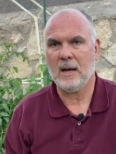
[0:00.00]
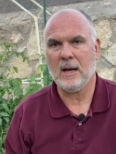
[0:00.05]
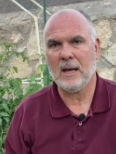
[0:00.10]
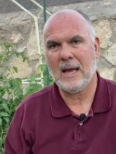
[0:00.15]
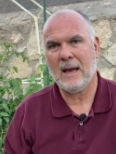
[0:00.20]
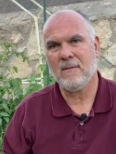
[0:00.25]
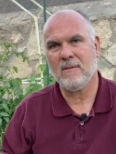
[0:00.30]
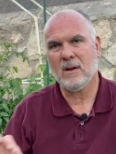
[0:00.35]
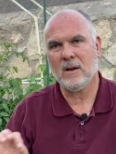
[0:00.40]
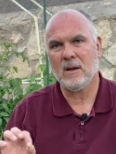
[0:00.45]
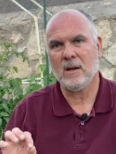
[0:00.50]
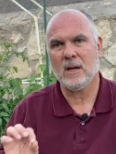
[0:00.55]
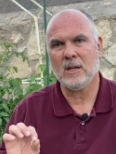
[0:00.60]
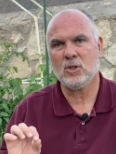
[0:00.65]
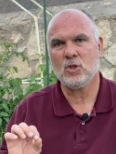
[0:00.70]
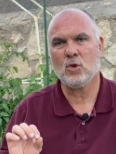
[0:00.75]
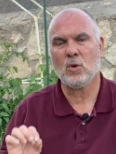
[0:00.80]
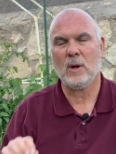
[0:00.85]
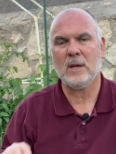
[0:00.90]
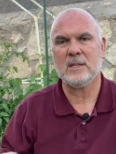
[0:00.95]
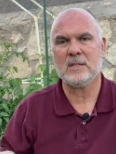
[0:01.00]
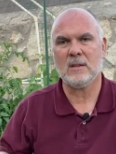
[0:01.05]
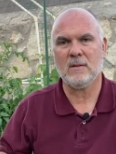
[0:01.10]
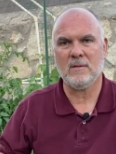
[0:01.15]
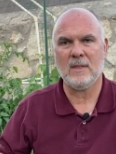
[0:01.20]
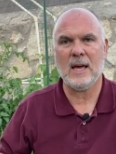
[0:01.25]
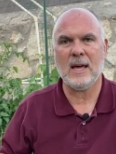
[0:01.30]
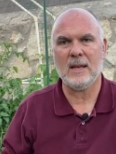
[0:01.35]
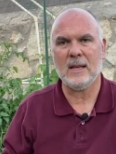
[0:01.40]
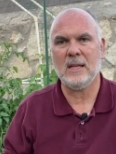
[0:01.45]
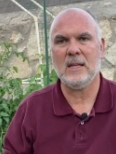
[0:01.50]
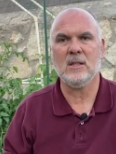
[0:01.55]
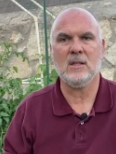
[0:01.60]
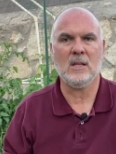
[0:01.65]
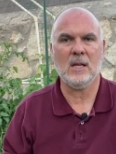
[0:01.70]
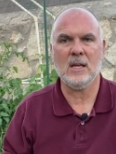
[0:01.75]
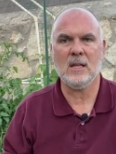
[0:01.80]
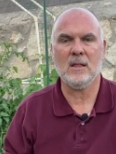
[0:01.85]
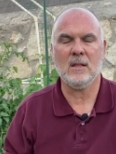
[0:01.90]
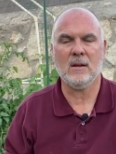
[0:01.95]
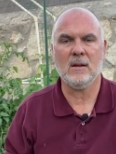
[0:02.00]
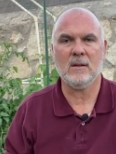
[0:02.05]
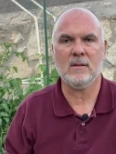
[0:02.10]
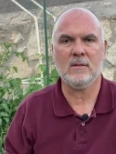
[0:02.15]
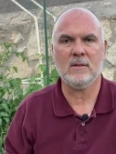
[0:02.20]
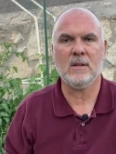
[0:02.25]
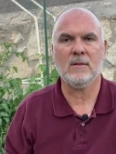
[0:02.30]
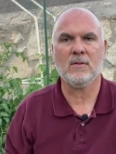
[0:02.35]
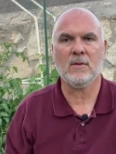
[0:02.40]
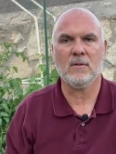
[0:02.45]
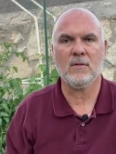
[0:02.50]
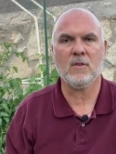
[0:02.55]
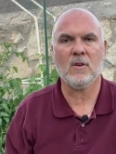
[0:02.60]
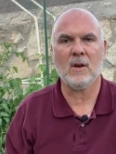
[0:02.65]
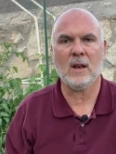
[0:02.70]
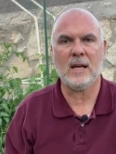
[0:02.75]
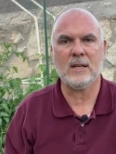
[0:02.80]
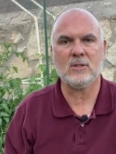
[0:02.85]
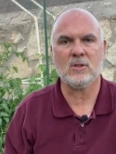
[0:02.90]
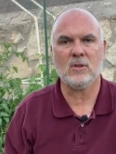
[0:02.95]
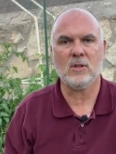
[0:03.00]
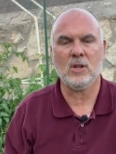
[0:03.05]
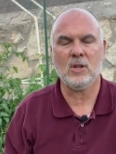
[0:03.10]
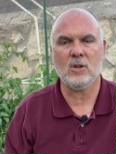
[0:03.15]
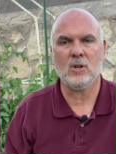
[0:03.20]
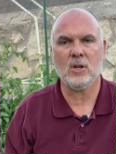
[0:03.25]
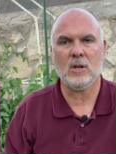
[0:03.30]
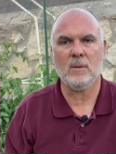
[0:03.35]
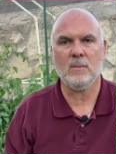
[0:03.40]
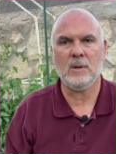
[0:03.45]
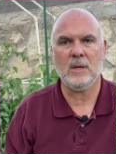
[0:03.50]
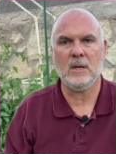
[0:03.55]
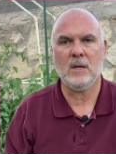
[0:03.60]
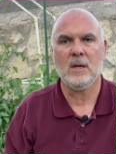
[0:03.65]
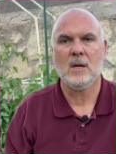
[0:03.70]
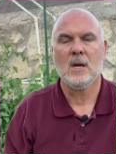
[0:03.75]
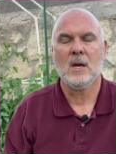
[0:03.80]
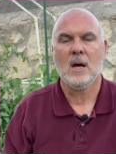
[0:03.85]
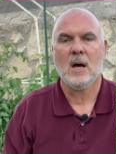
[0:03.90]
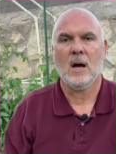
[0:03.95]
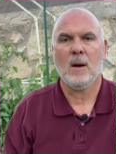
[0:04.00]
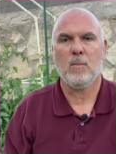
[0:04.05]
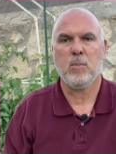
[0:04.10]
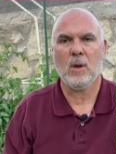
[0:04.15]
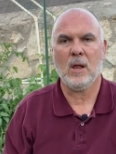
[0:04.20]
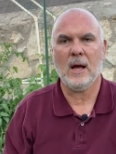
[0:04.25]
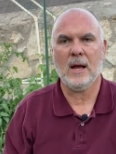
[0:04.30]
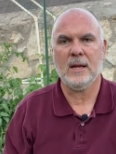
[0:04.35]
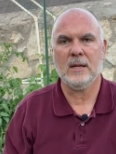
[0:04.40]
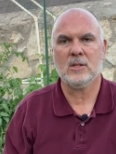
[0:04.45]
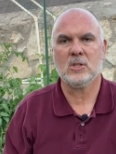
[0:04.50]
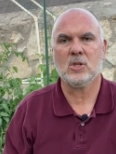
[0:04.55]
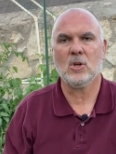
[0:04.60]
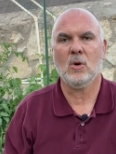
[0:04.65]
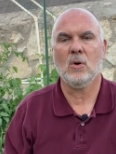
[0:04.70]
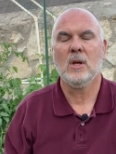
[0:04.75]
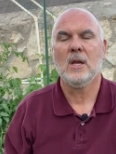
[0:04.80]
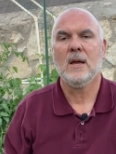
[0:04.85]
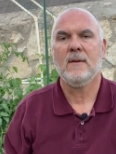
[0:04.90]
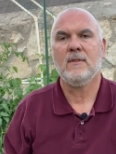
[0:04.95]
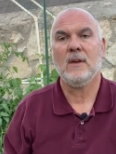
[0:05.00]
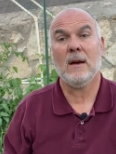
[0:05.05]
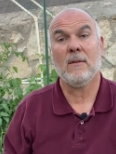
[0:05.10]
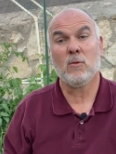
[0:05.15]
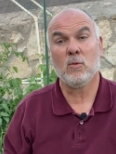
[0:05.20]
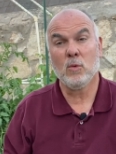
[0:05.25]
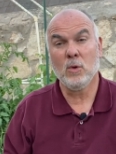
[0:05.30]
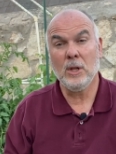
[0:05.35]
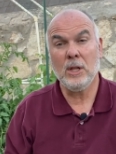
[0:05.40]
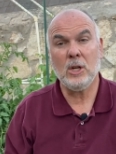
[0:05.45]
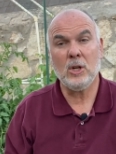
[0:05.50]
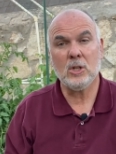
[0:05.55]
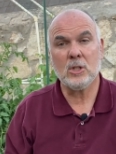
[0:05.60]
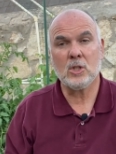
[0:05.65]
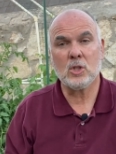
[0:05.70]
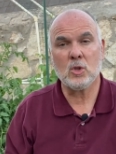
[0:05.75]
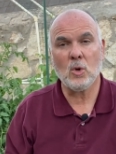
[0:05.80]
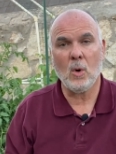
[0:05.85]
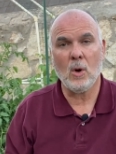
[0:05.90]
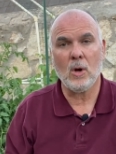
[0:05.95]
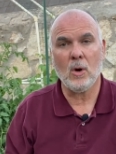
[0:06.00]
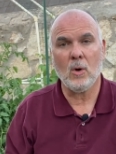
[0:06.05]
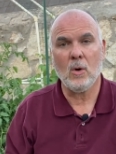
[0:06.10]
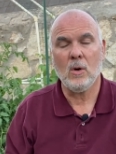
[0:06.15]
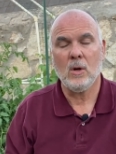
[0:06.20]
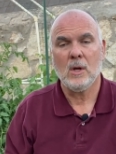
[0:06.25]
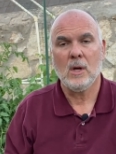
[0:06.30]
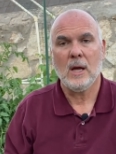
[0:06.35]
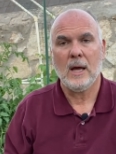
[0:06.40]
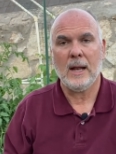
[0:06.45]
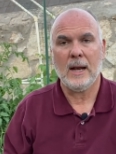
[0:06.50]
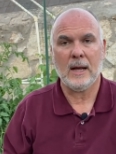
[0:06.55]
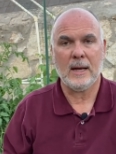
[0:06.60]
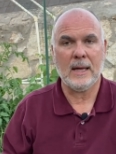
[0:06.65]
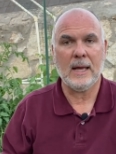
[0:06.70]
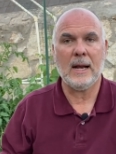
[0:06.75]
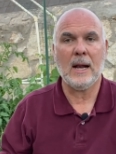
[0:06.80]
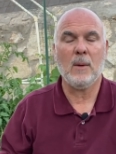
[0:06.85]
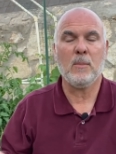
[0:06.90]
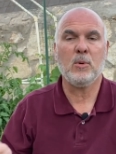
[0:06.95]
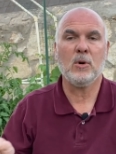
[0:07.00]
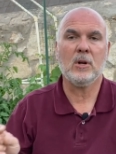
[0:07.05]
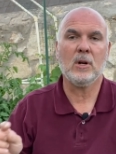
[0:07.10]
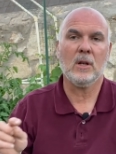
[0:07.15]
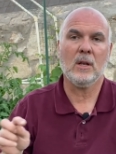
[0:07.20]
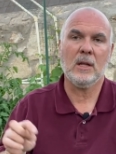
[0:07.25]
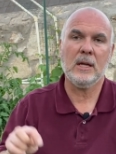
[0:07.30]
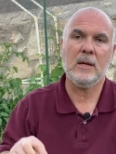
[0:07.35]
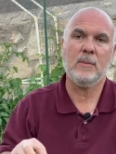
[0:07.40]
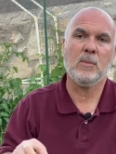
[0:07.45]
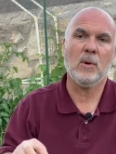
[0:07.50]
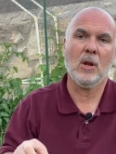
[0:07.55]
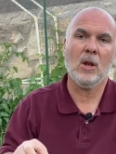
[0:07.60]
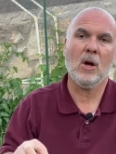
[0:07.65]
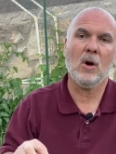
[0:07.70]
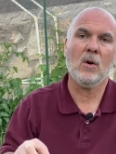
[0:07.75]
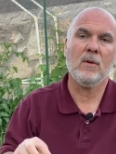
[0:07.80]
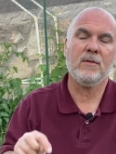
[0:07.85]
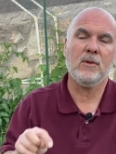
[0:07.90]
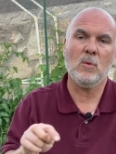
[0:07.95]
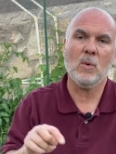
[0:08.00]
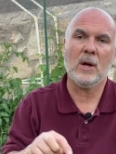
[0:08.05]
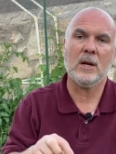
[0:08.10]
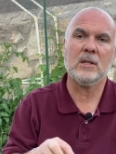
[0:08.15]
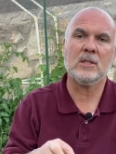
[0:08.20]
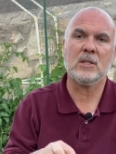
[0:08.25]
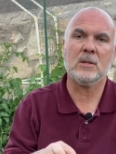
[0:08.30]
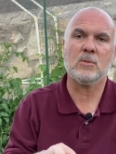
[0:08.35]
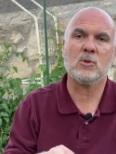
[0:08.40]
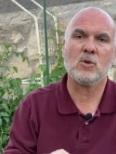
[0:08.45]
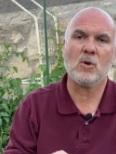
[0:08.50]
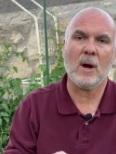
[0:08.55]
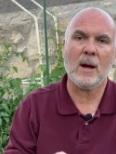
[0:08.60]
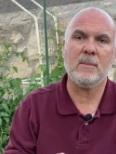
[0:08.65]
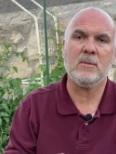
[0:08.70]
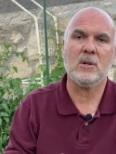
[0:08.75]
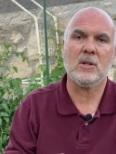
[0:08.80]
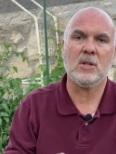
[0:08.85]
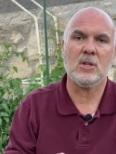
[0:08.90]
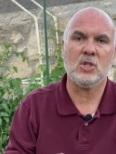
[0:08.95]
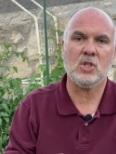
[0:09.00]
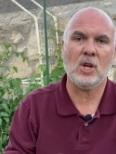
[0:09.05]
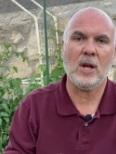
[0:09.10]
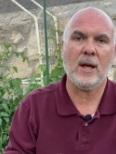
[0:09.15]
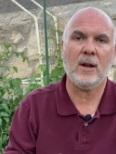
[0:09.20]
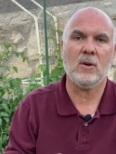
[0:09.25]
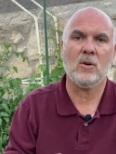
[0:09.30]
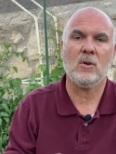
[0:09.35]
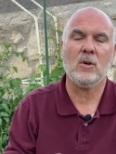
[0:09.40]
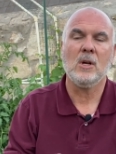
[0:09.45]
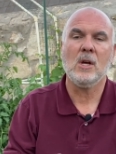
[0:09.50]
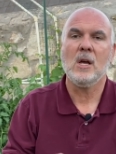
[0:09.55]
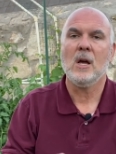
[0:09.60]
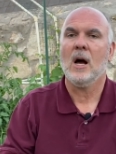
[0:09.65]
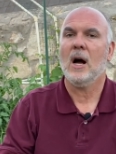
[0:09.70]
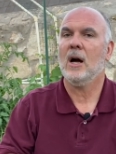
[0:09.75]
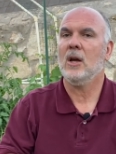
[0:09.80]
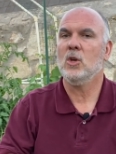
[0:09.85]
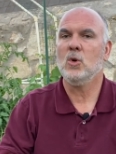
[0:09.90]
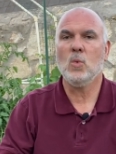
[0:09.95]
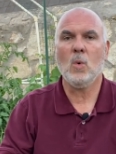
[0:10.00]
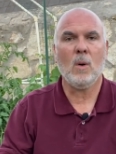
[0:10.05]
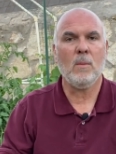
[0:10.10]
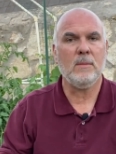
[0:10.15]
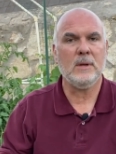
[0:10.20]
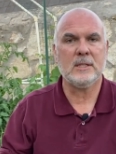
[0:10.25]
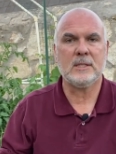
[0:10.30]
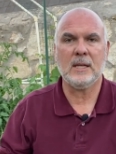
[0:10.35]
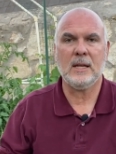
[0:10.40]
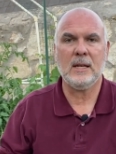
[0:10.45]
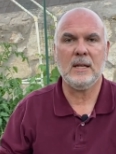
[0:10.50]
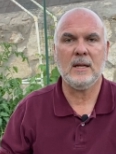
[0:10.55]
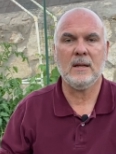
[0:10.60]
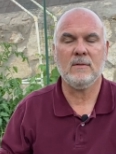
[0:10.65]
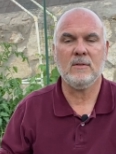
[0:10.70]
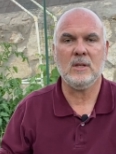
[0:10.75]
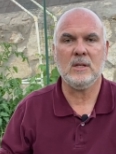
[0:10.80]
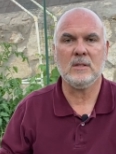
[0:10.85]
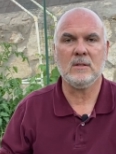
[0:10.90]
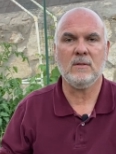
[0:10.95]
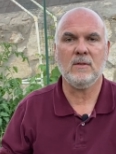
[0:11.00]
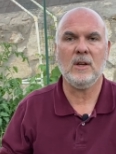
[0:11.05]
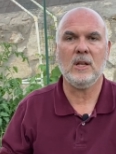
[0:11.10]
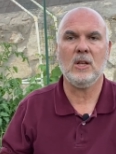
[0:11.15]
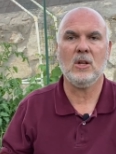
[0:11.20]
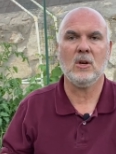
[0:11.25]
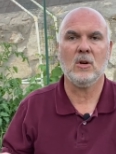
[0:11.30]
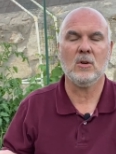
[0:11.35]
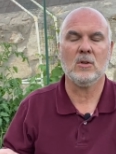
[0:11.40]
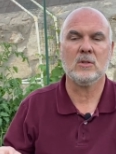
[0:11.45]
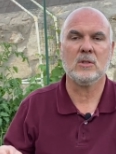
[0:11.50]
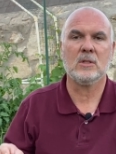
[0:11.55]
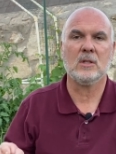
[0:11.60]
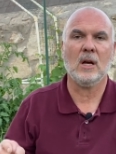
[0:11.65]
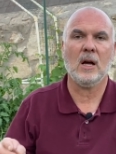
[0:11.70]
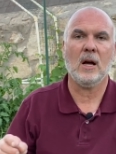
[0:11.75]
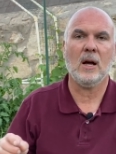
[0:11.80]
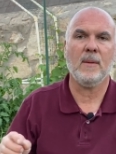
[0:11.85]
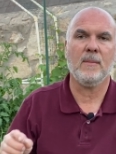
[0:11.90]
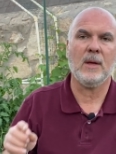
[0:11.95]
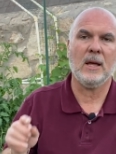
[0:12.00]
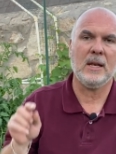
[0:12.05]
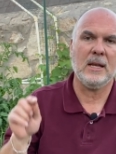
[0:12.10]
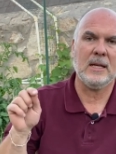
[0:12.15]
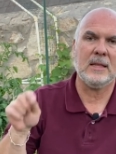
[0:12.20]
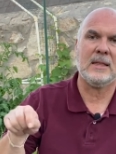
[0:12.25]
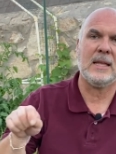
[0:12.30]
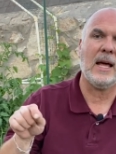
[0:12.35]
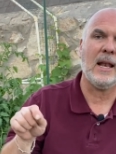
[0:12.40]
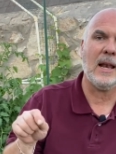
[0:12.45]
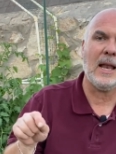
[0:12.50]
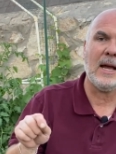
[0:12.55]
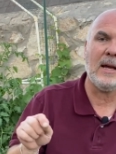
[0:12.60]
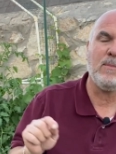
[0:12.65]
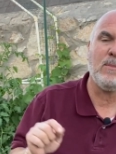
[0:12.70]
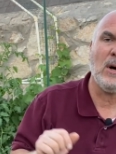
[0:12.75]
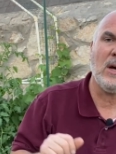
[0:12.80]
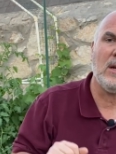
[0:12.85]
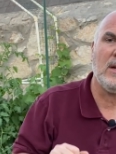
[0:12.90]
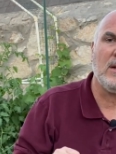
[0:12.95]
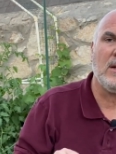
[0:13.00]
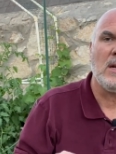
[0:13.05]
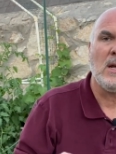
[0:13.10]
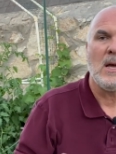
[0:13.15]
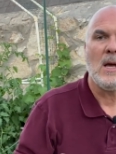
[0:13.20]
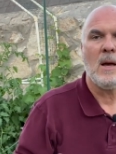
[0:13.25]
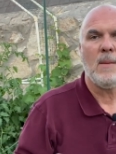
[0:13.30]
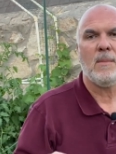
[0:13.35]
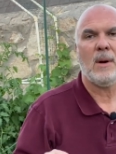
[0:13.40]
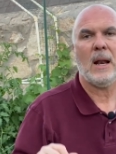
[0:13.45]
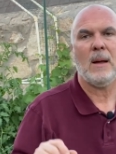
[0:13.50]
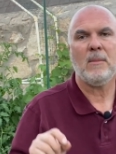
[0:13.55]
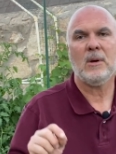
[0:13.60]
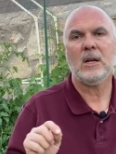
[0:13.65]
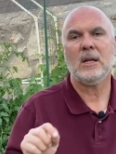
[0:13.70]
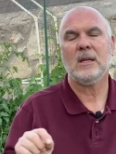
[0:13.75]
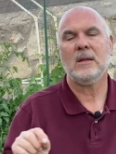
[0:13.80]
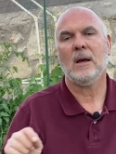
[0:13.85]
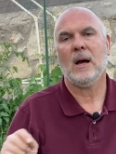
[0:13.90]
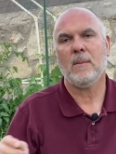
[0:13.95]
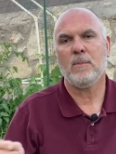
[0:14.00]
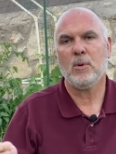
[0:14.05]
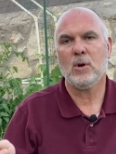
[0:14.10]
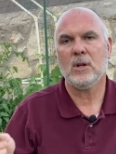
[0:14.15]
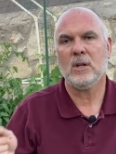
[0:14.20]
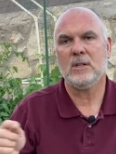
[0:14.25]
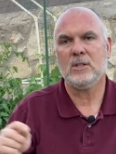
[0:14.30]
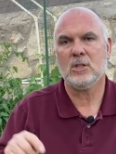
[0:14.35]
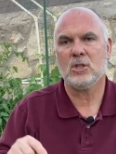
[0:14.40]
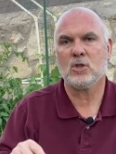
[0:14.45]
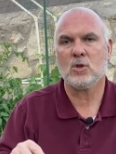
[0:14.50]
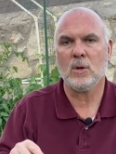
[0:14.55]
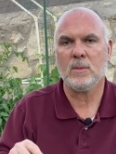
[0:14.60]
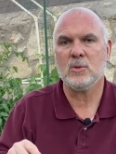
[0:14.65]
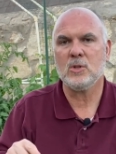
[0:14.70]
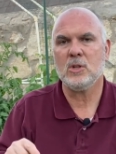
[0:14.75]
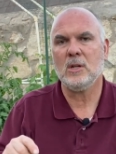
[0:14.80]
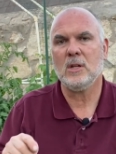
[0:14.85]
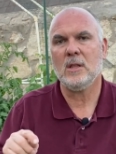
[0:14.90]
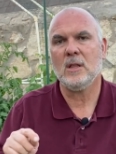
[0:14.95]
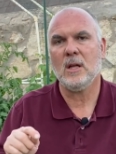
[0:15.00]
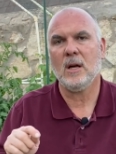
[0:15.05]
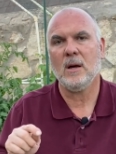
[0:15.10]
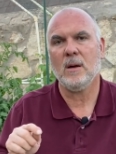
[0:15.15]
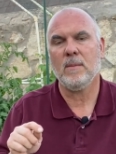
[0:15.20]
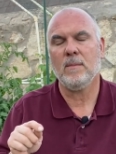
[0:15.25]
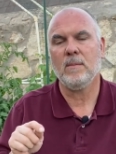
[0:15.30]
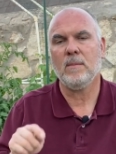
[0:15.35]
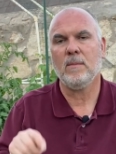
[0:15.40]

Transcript: have a, a trace of that in, in the different fertilizer that you're gonna be applying. So if you have really good soil, and again, I'll put a link below. If you wanna subscribe to the channel, uh, you won't miss any of these videos um, and hit that like button. But I'm gonna uh, put a description in the